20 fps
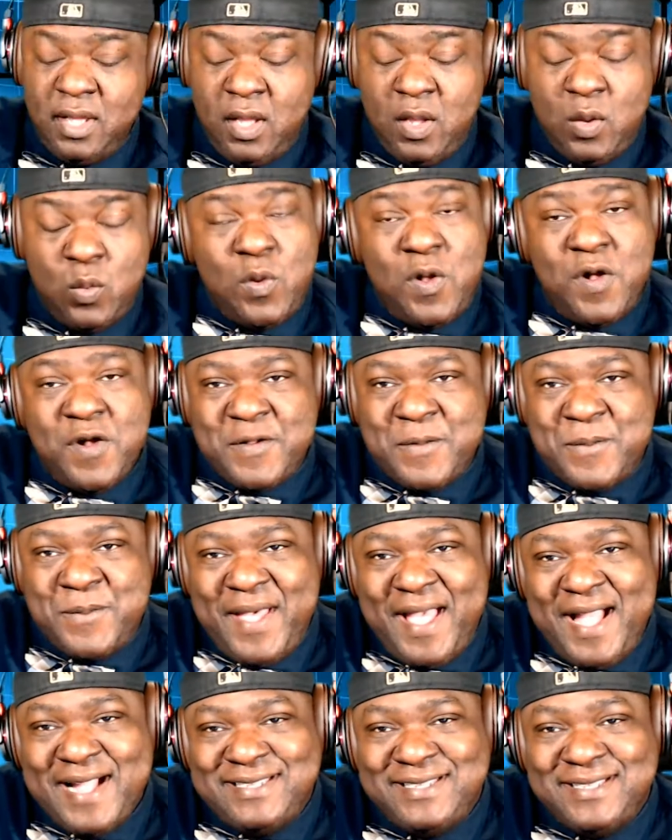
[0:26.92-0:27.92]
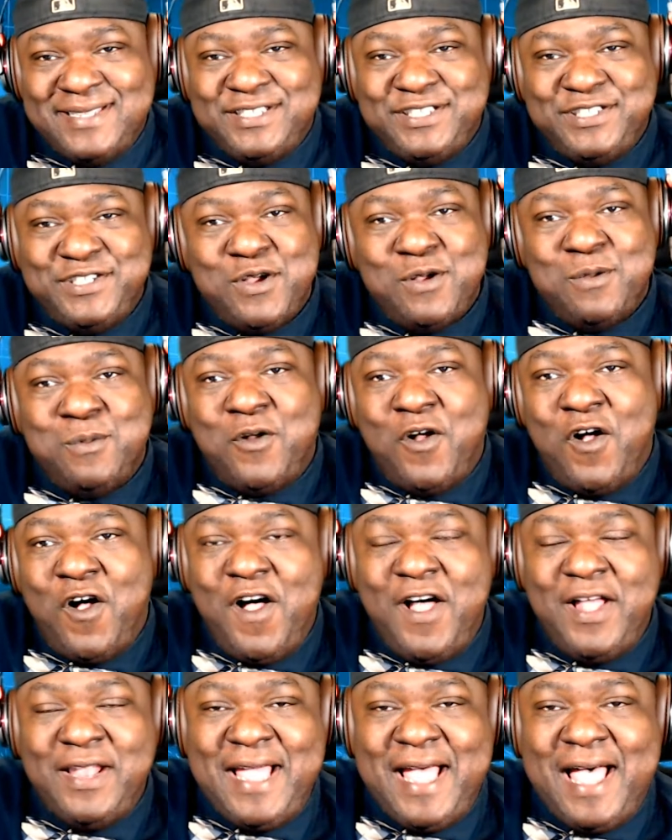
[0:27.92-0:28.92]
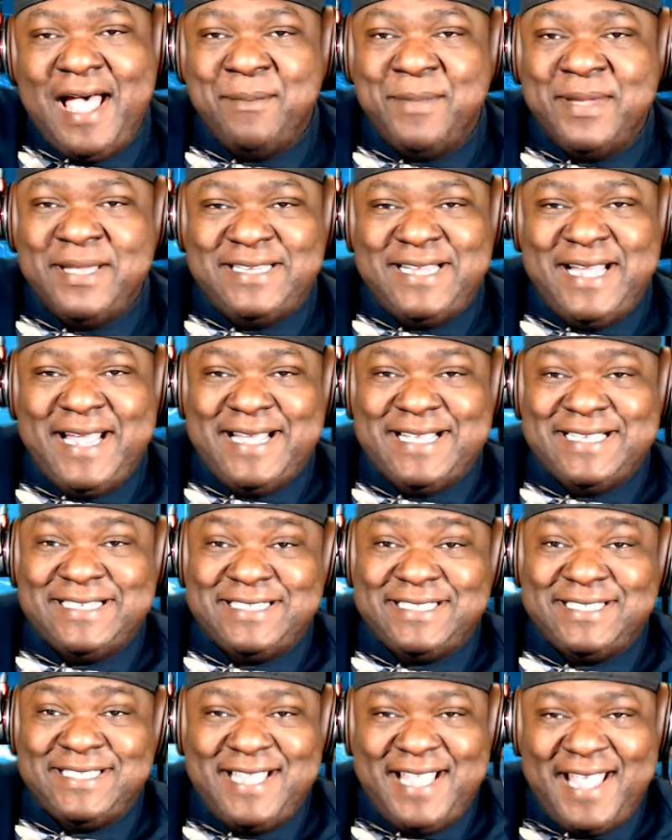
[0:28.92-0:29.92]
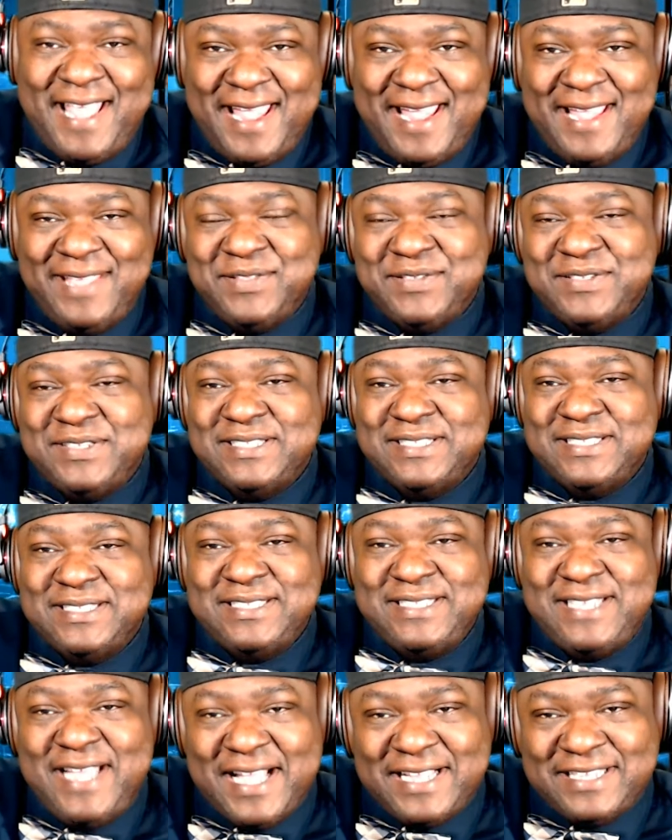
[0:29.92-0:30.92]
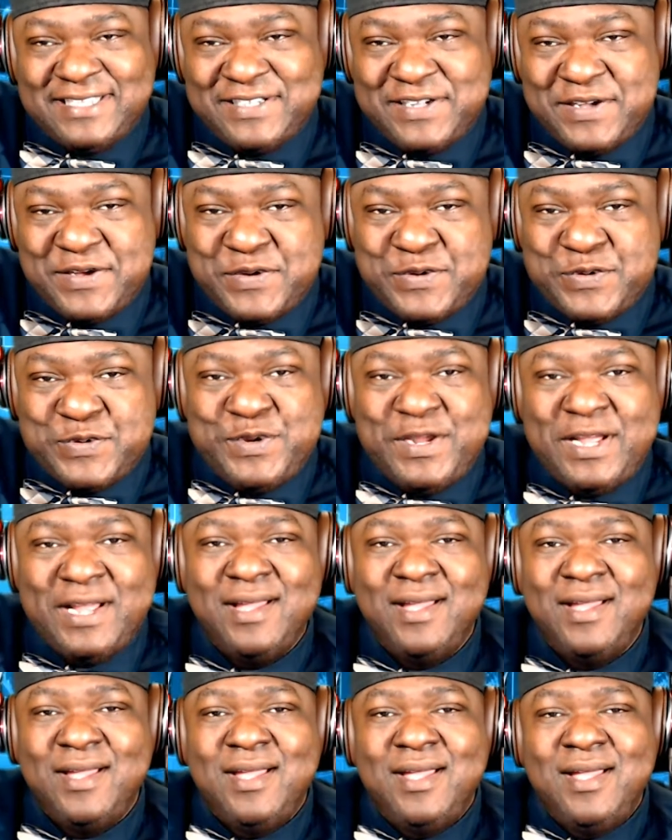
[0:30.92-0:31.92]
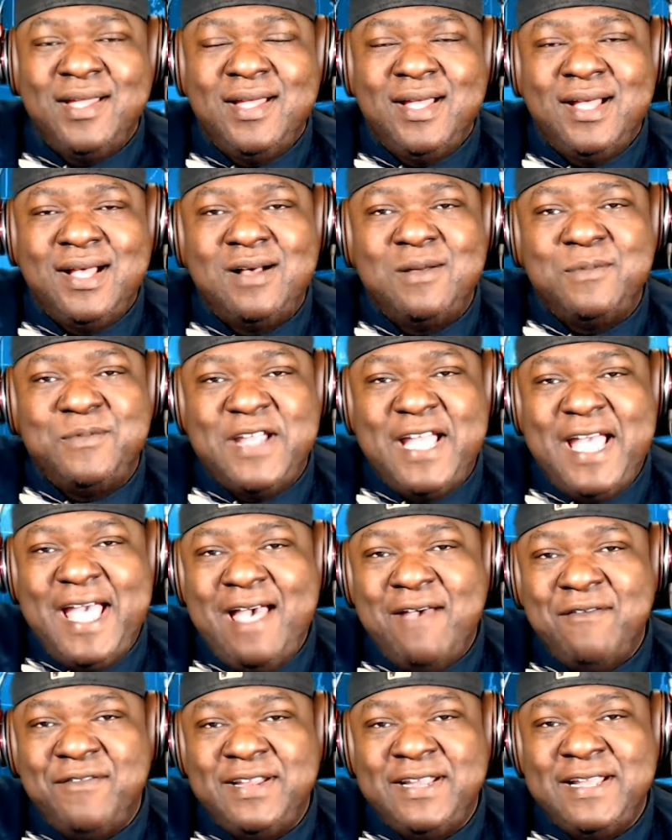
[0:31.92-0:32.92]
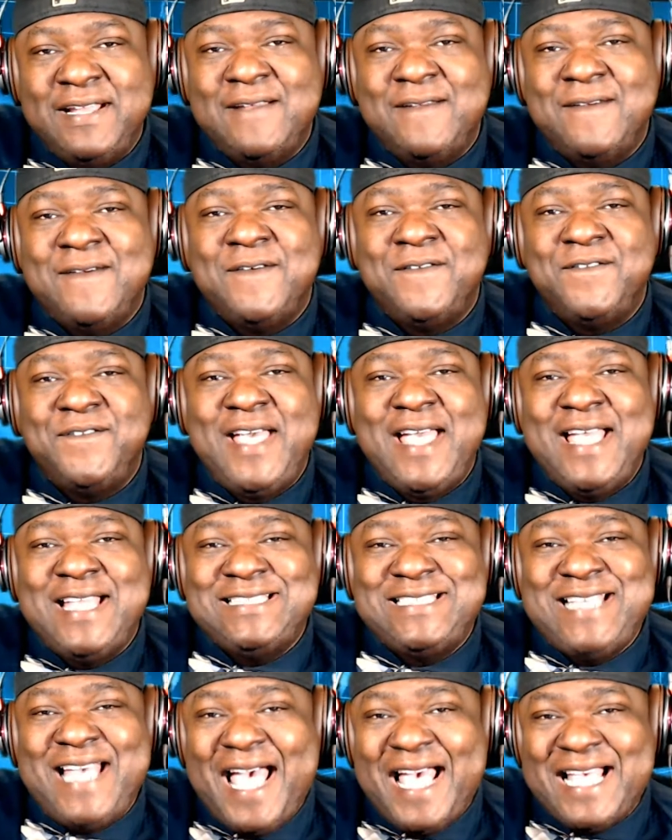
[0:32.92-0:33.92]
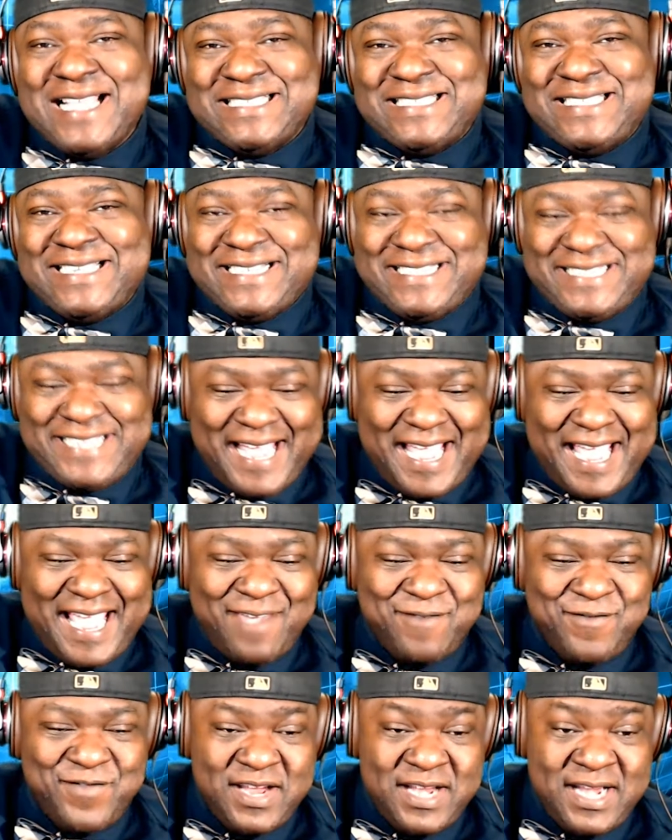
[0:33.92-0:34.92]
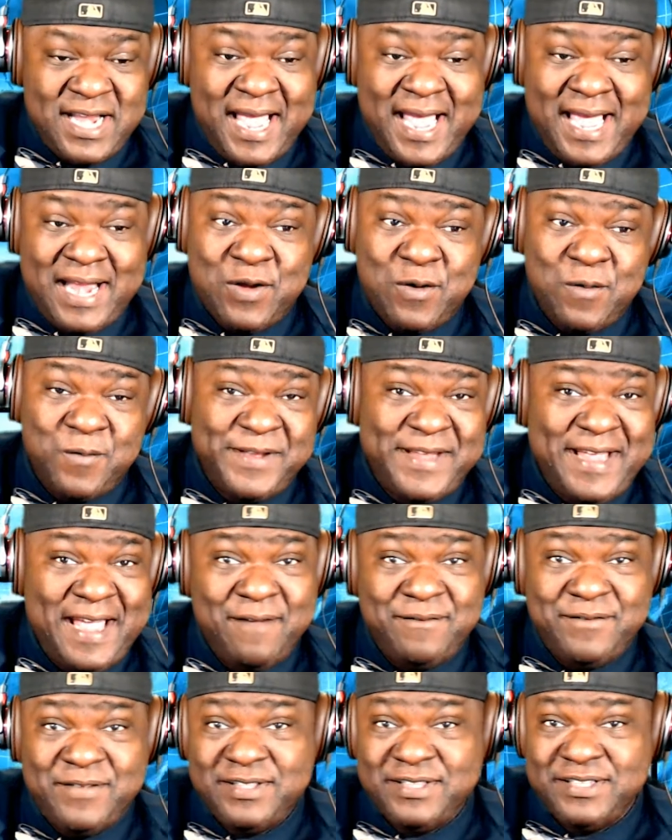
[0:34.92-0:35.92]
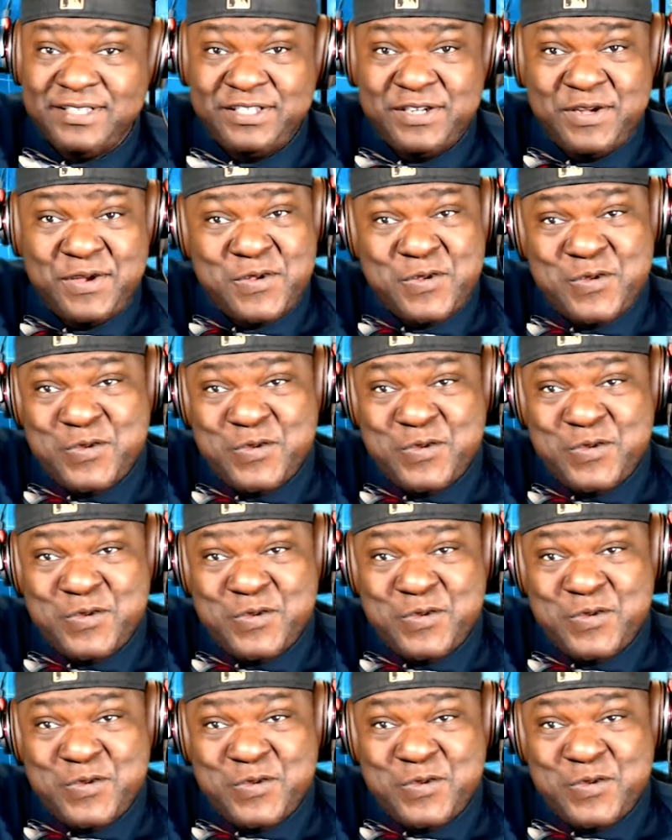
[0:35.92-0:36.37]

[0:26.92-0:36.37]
Welcome back to the show, Paul Amadeus Lane. This is the Tech Zone. Hope you're having a fantastic day. If you're not, hopefully after the show,